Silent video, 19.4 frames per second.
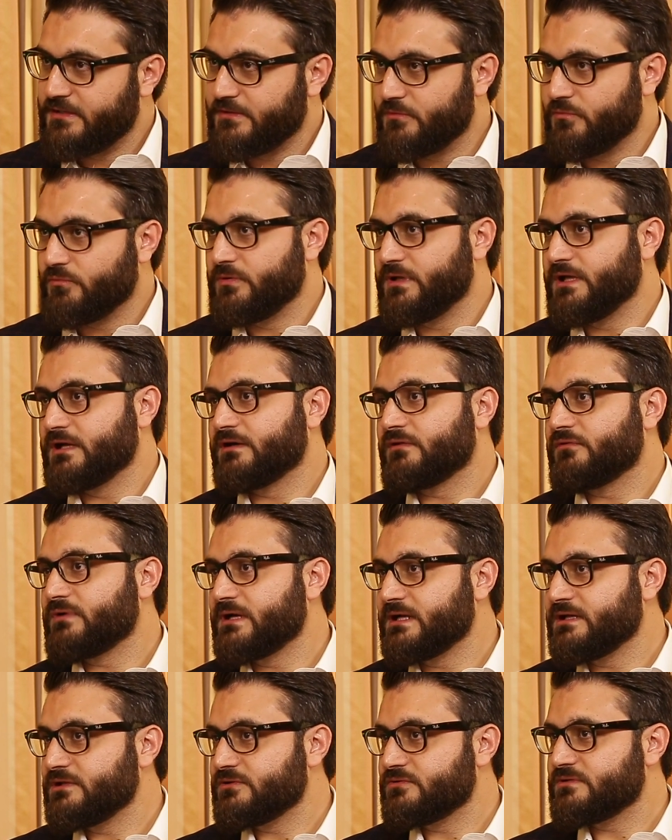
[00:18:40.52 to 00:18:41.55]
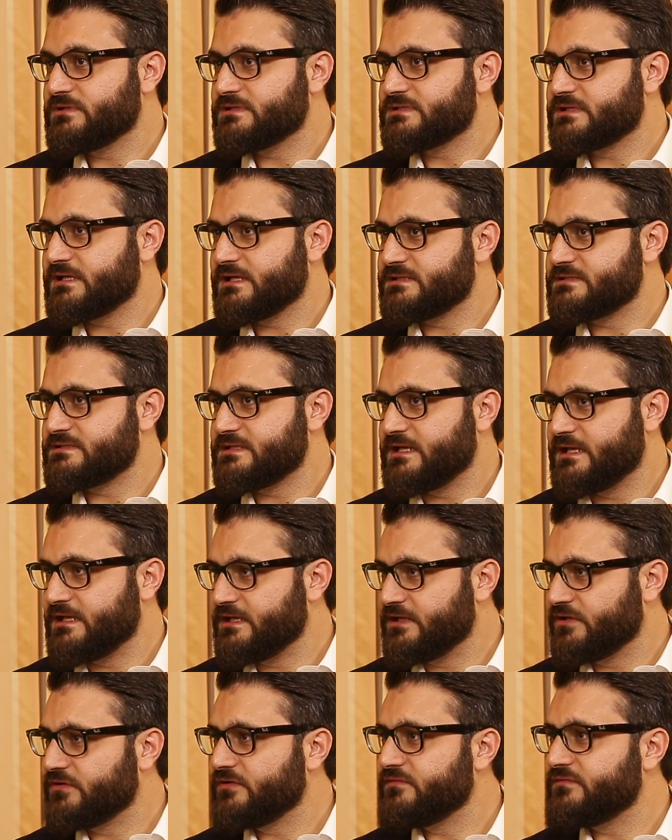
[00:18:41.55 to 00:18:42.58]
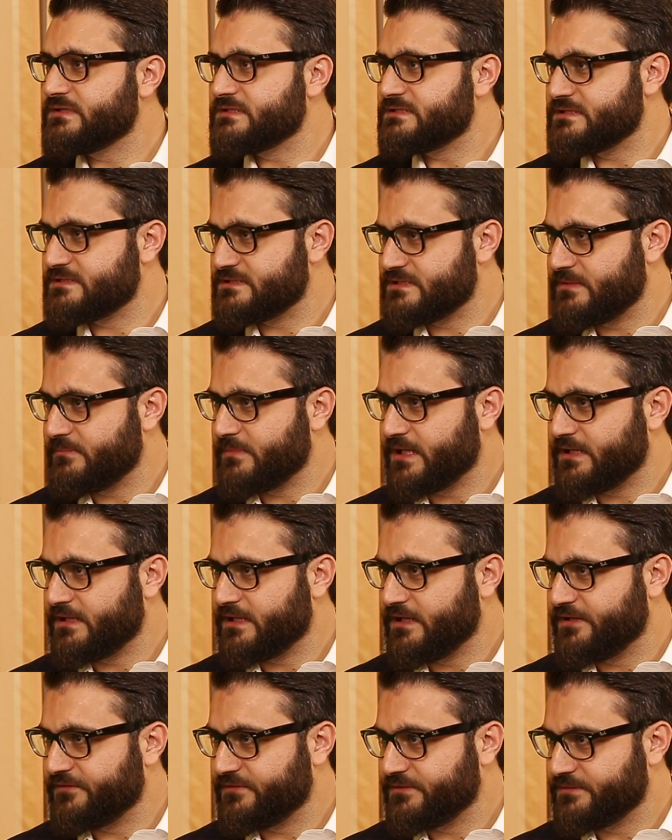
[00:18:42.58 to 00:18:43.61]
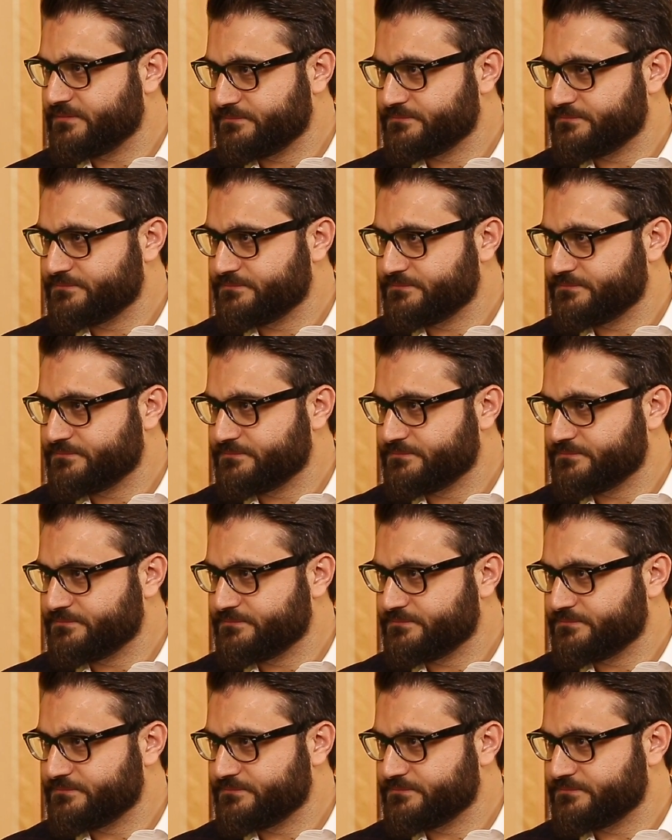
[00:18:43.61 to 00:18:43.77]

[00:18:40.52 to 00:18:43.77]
we are ready to discuss any grievances they might have.